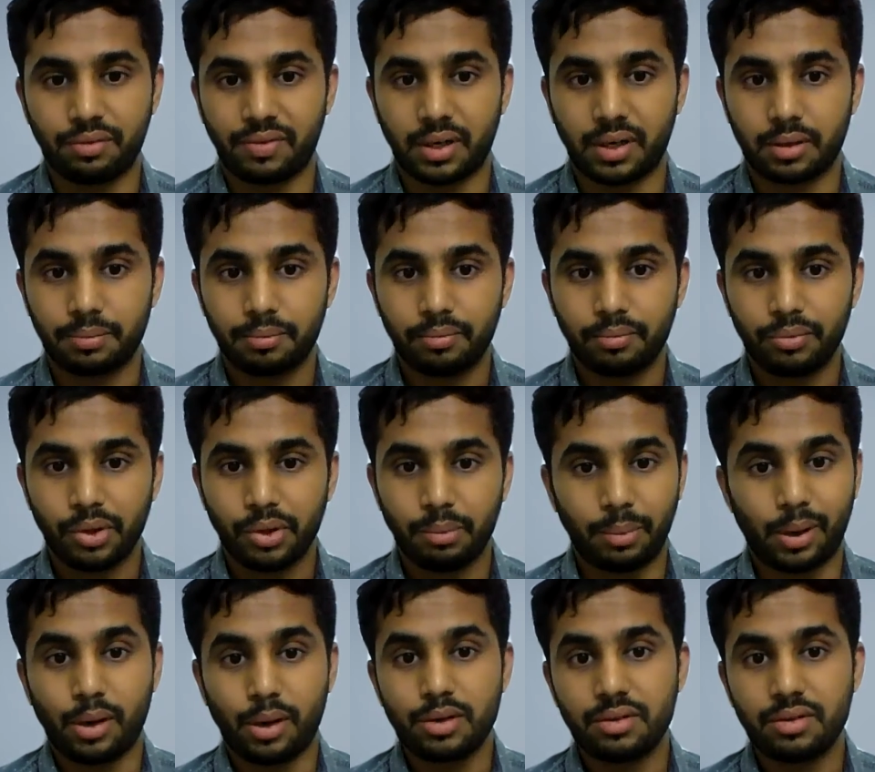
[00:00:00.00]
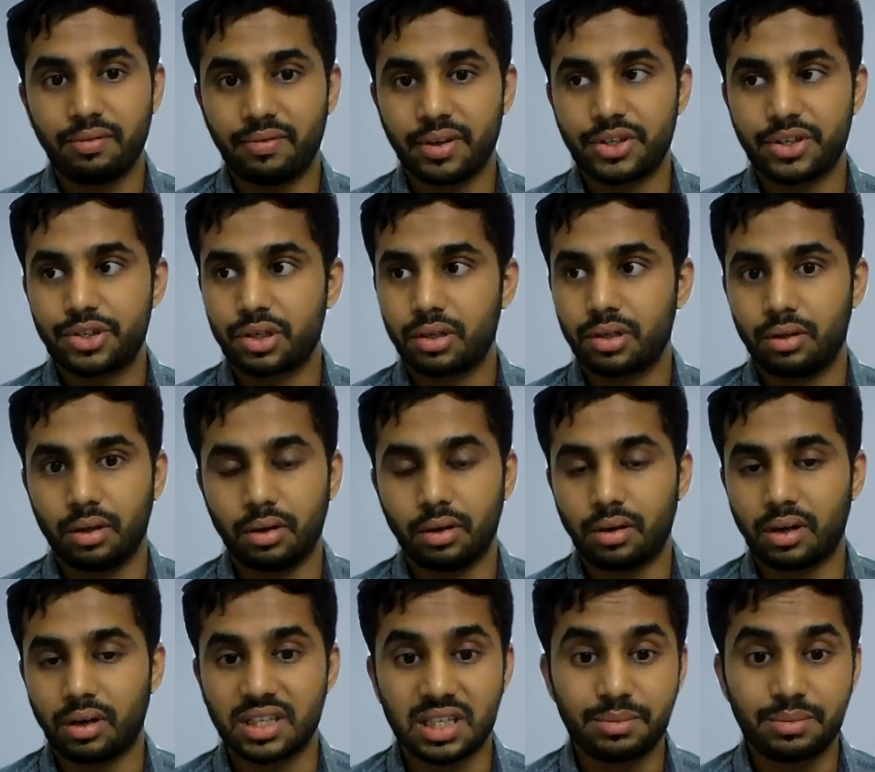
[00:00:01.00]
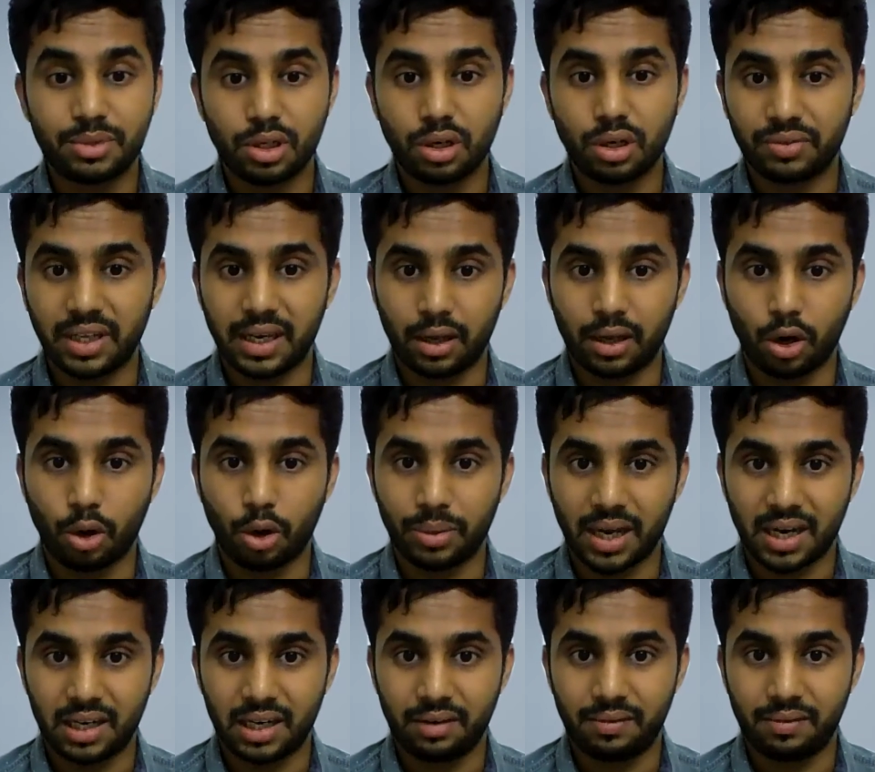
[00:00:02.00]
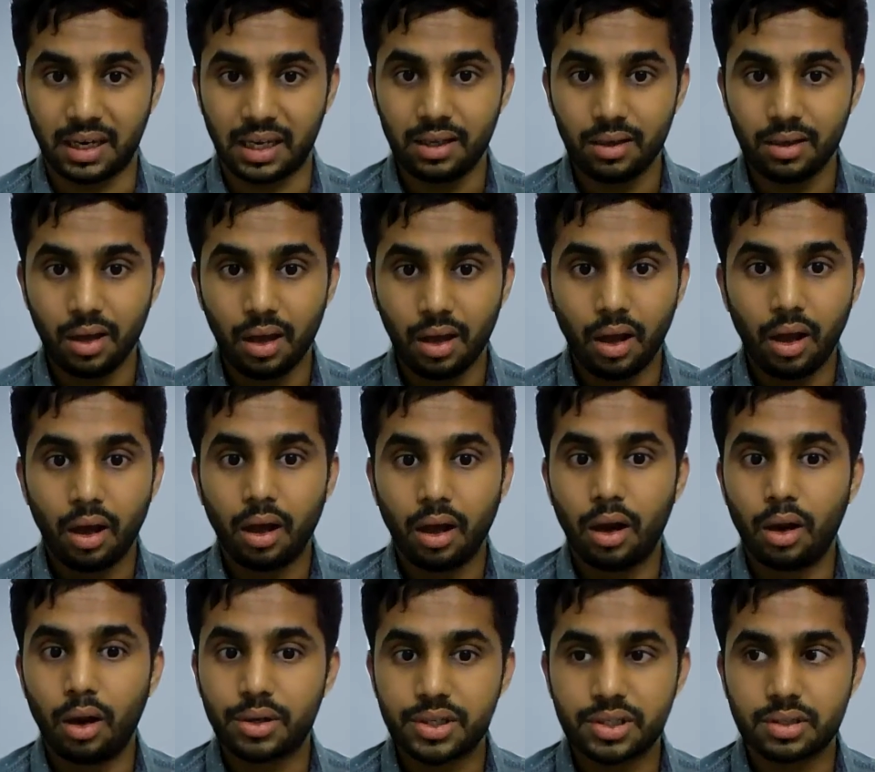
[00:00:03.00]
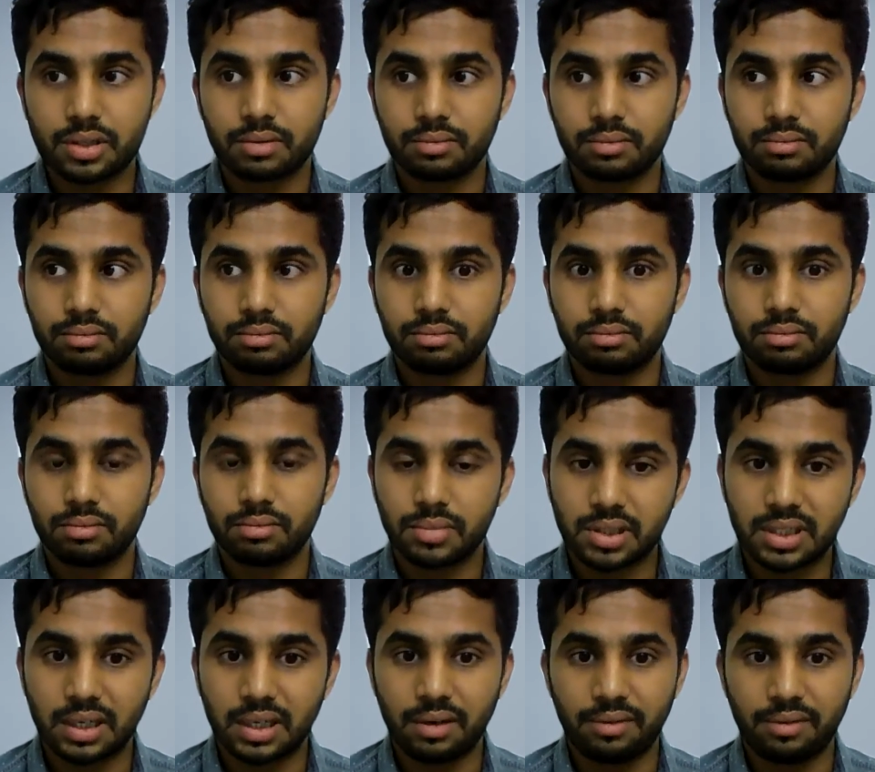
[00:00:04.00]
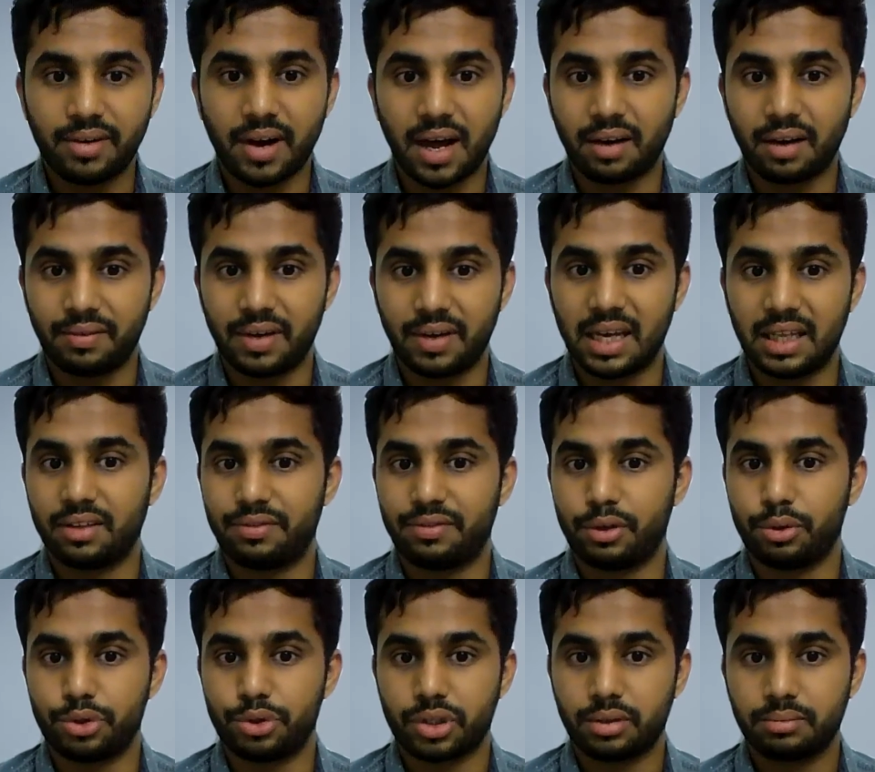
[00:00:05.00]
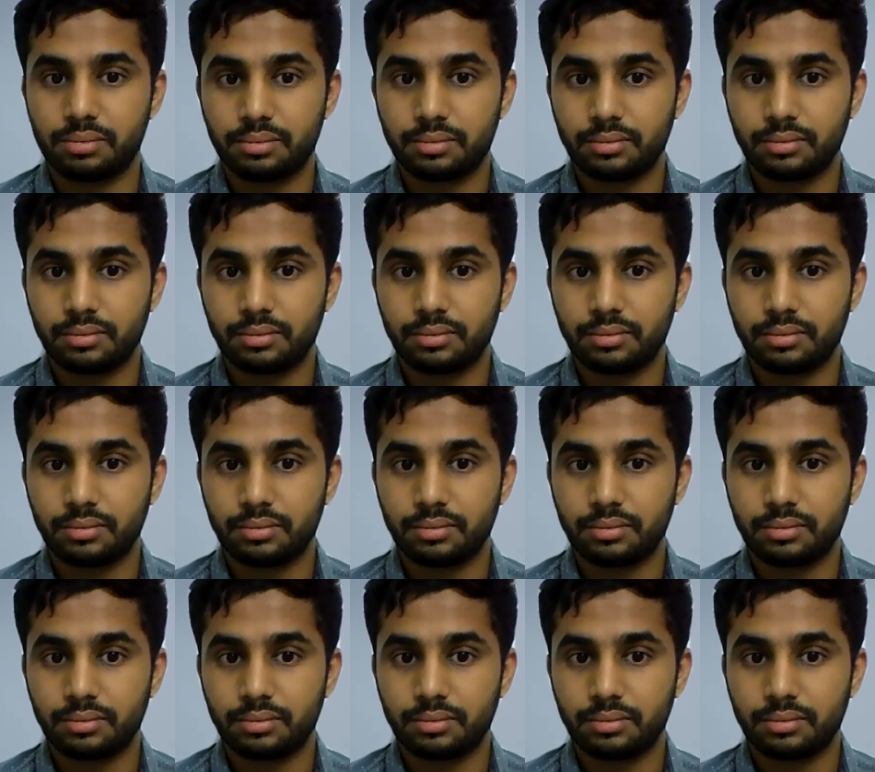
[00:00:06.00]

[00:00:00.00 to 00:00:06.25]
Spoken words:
it, because of which the resumption of the economic activity looks still far away in the future.